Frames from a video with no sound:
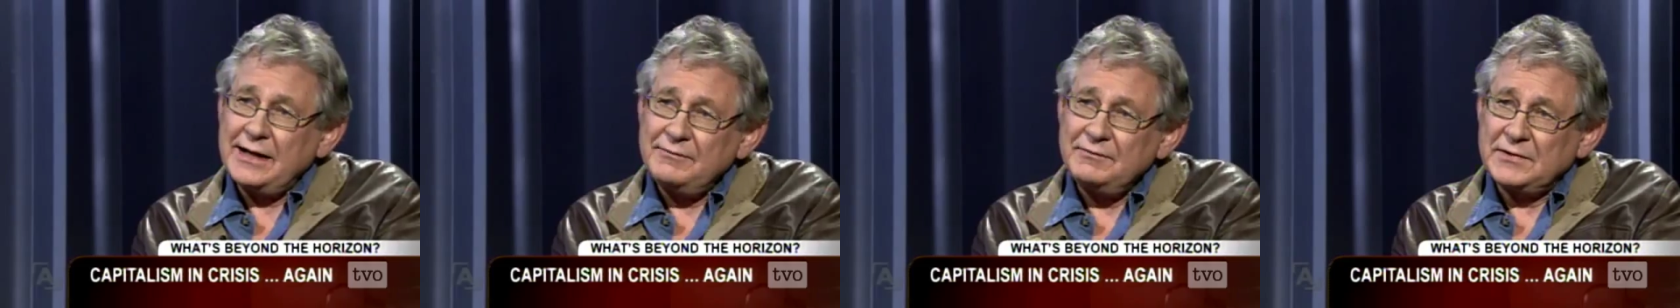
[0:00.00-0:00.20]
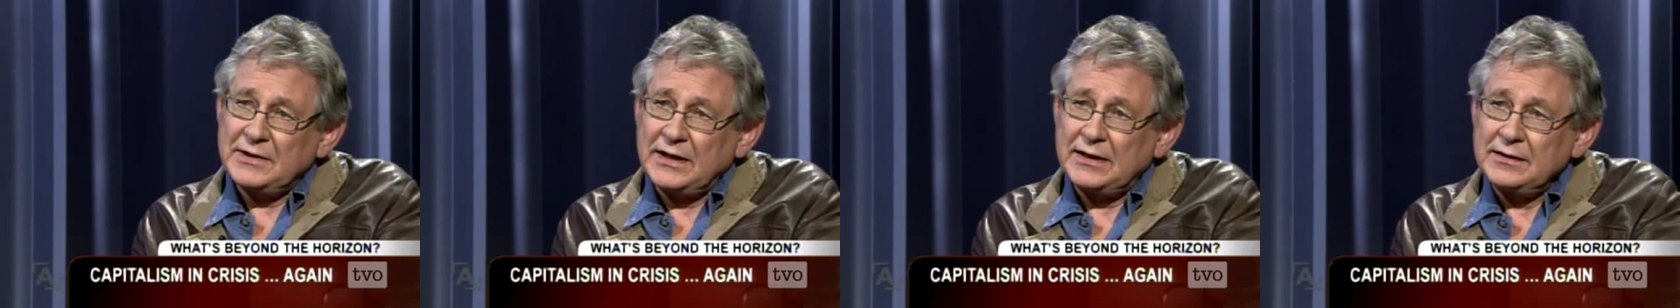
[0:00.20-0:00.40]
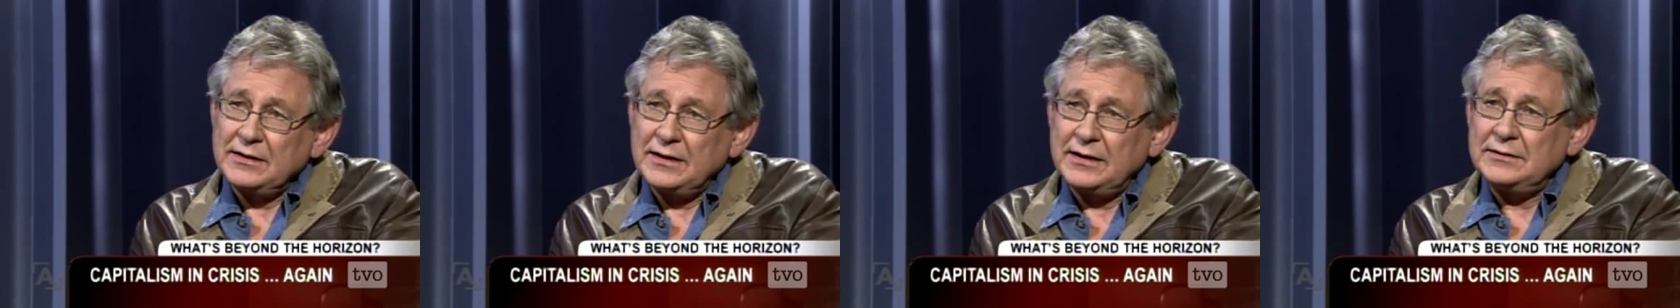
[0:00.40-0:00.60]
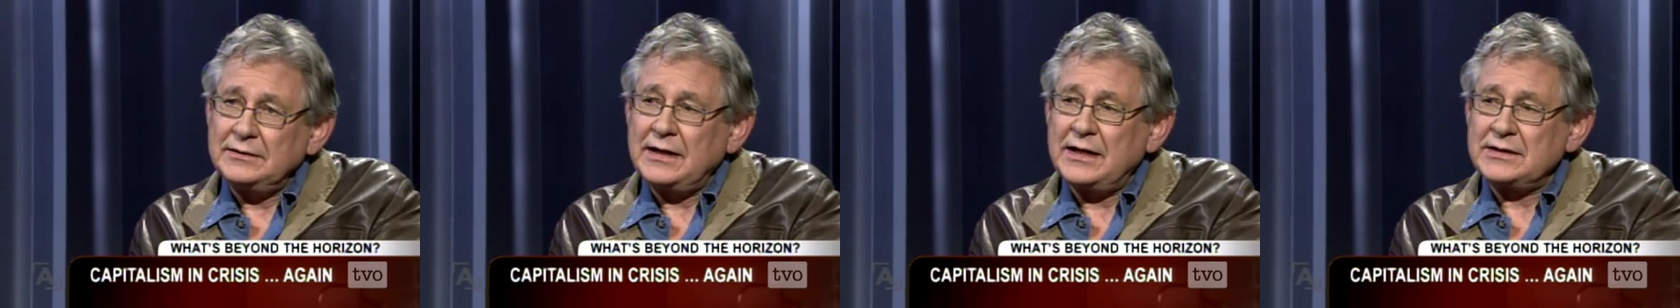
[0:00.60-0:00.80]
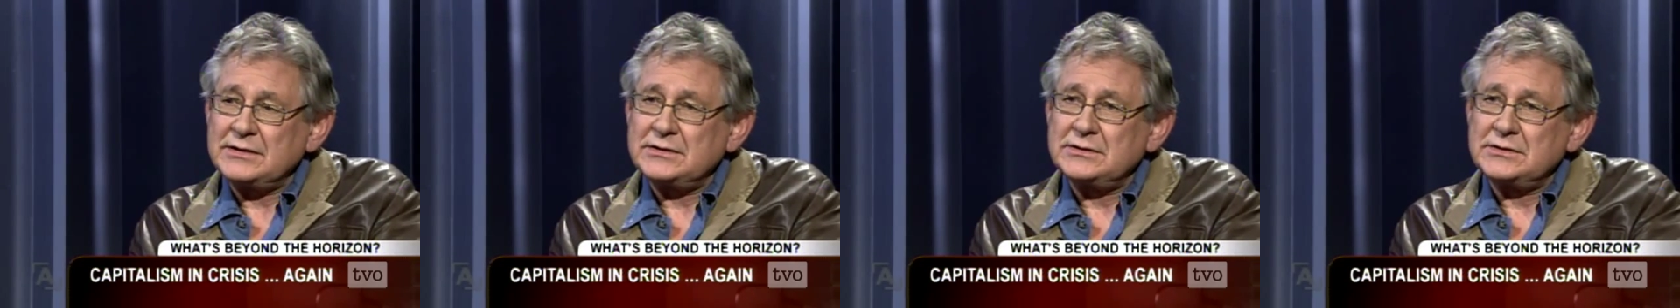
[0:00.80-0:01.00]
have that,
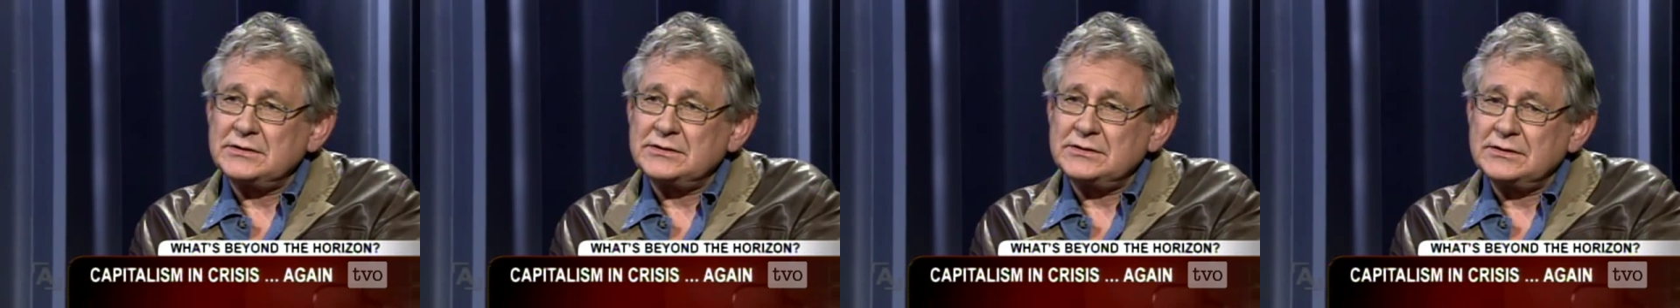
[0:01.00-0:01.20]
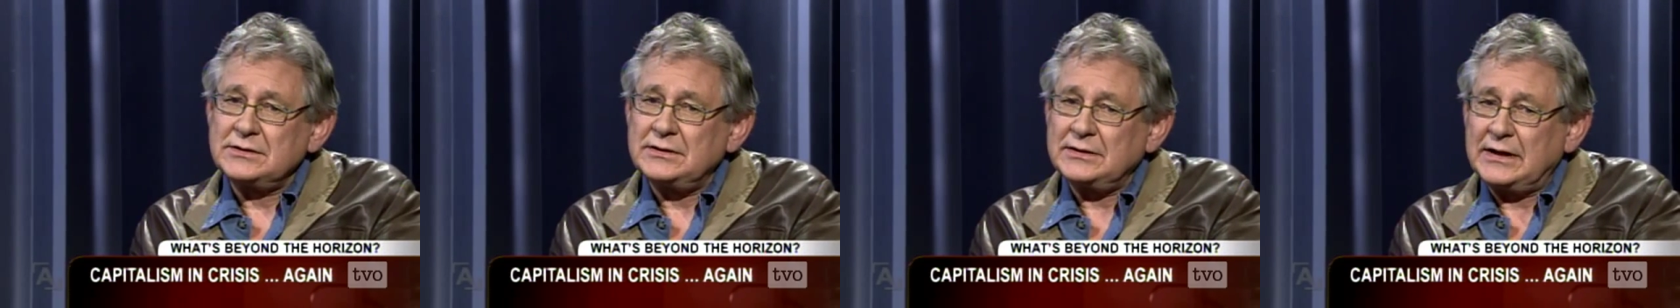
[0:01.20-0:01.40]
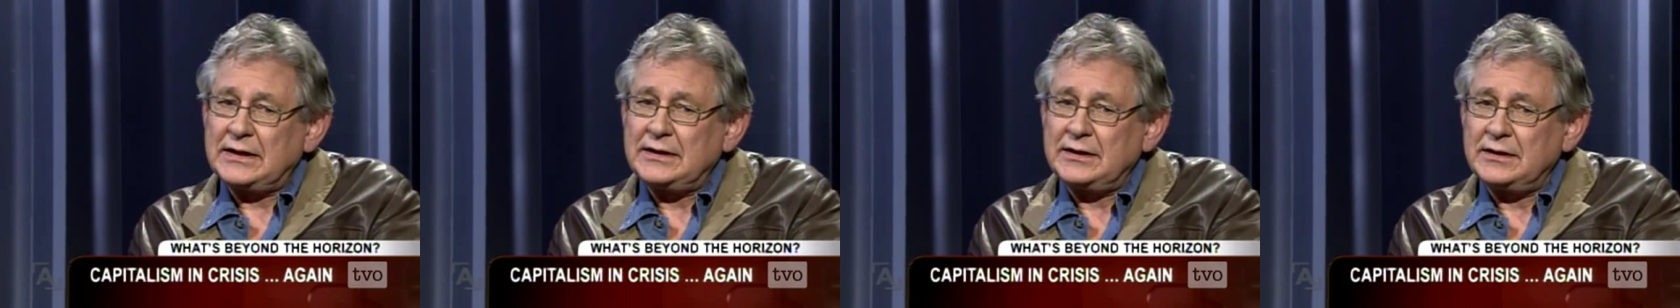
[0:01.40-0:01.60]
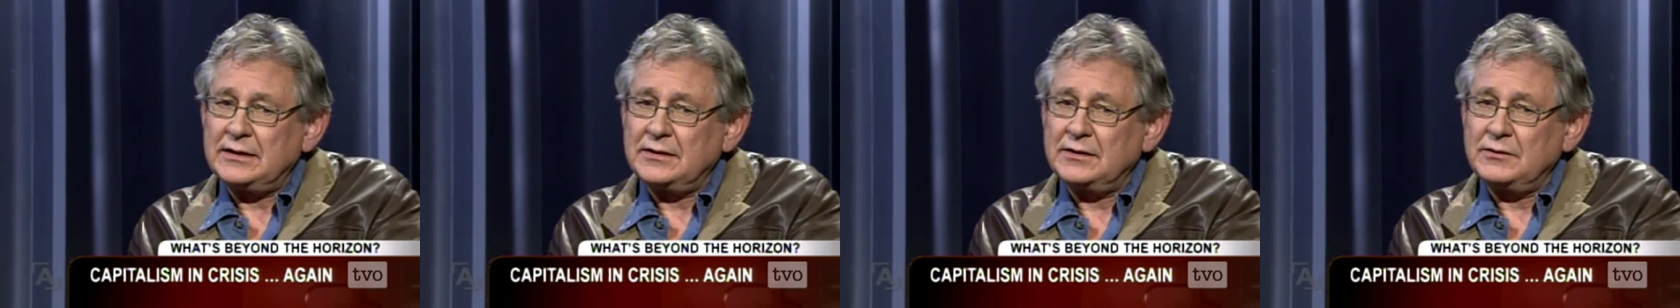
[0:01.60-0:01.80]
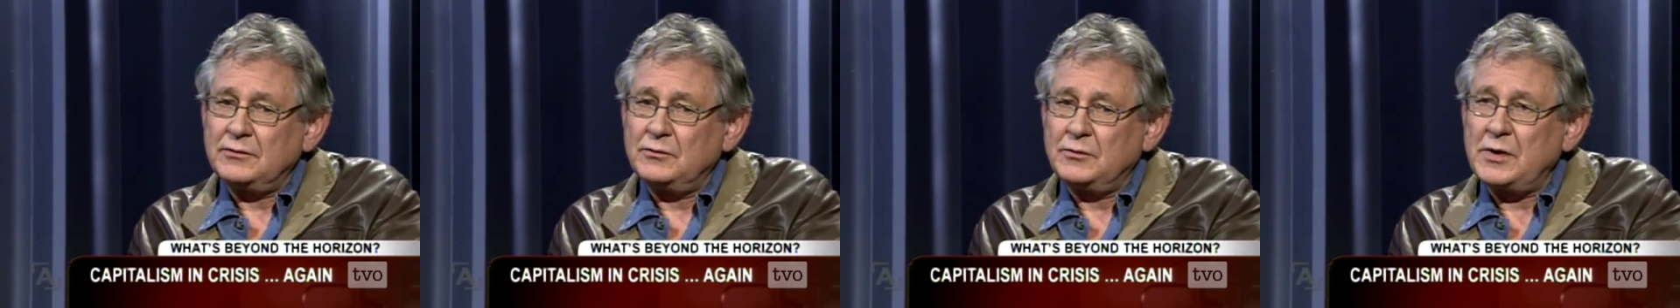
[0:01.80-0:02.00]
and mm-hmm. that's
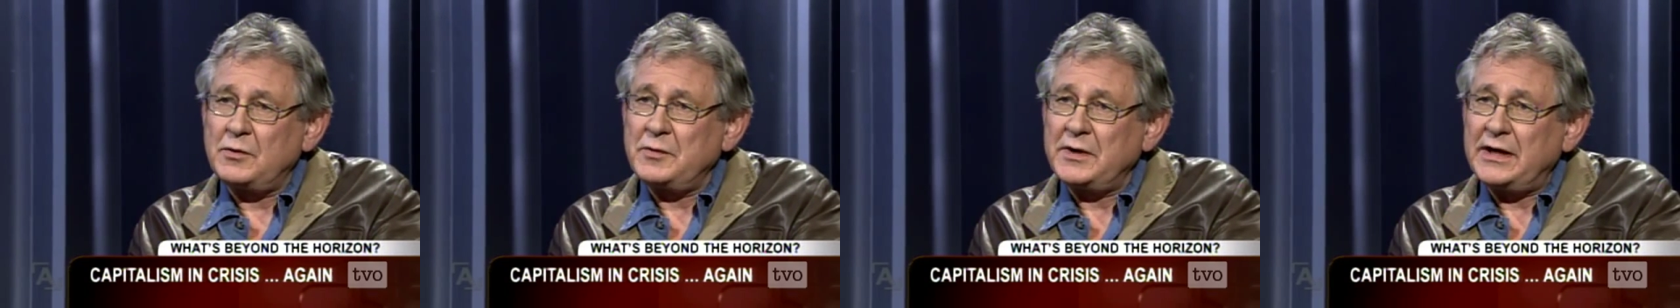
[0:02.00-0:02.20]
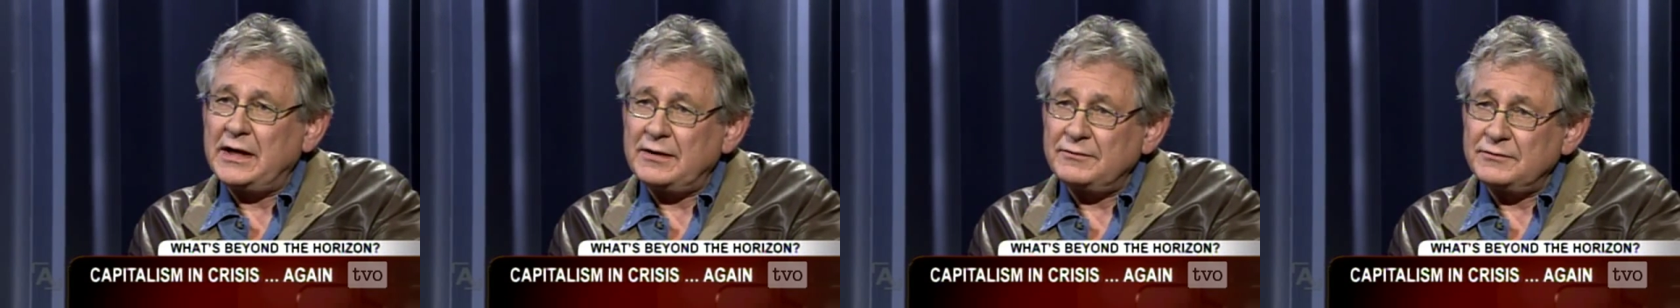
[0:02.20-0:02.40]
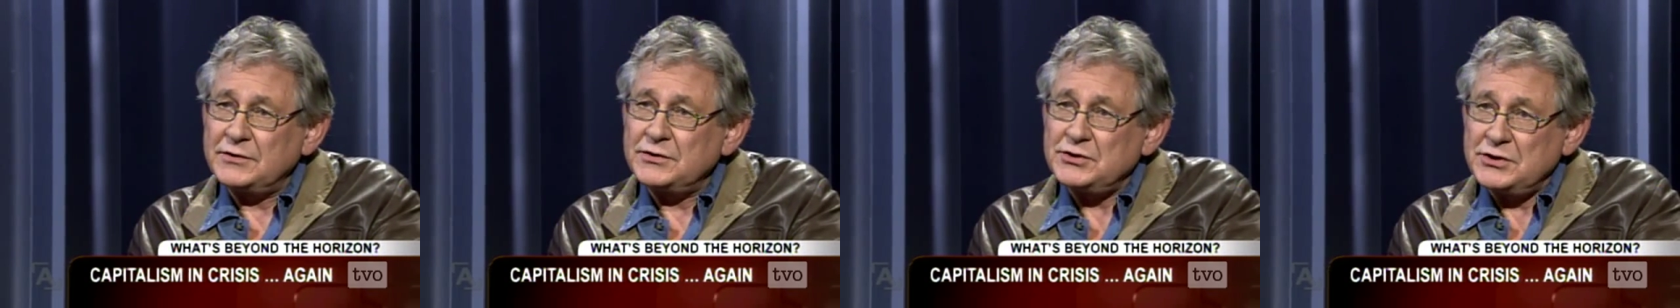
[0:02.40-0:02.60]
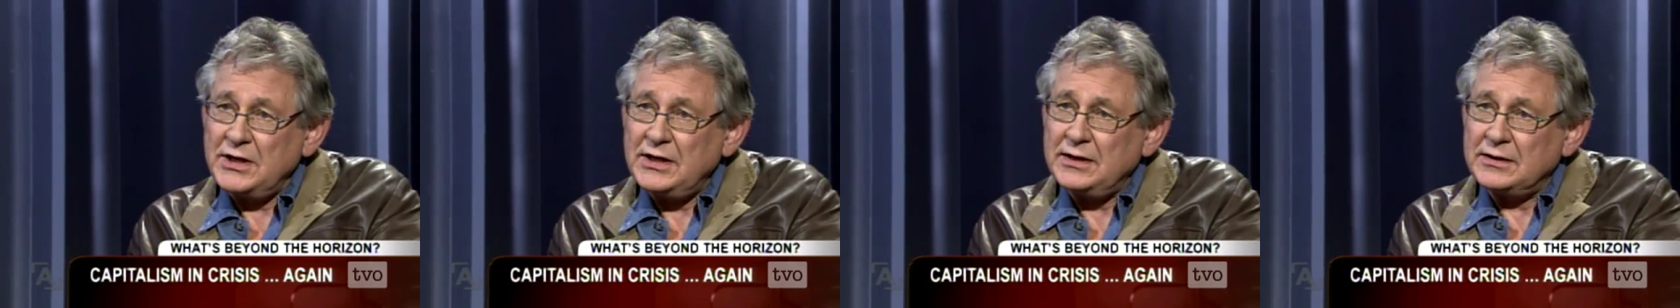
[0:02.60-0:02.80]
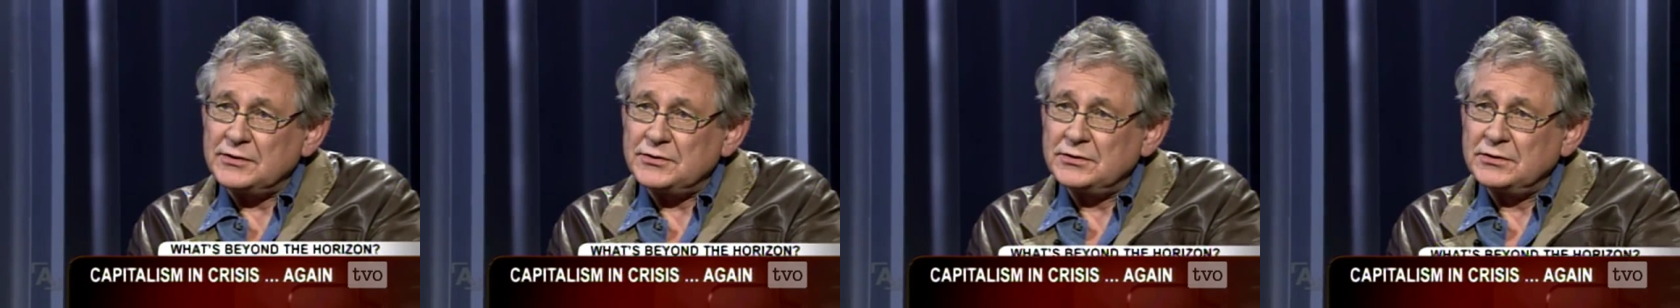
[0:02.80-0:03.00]
uh, what we have to
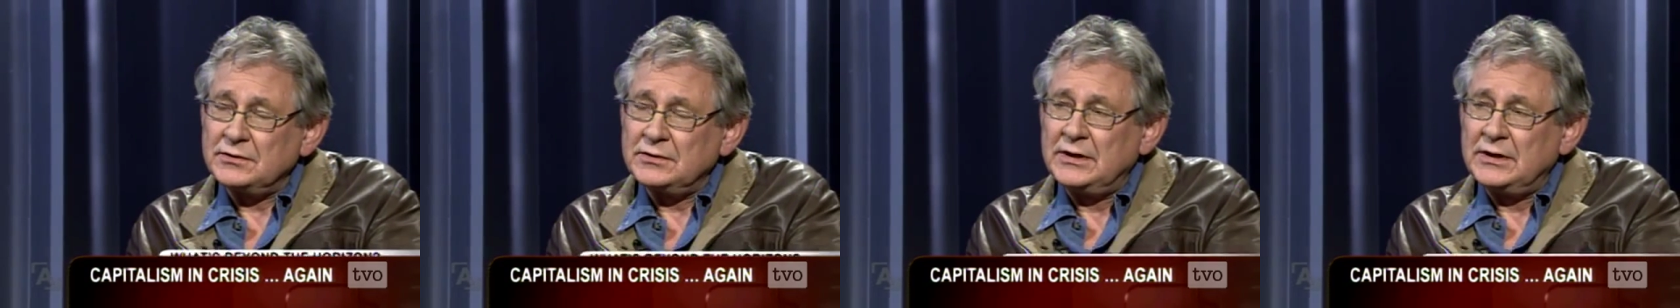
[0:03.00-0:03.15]
change.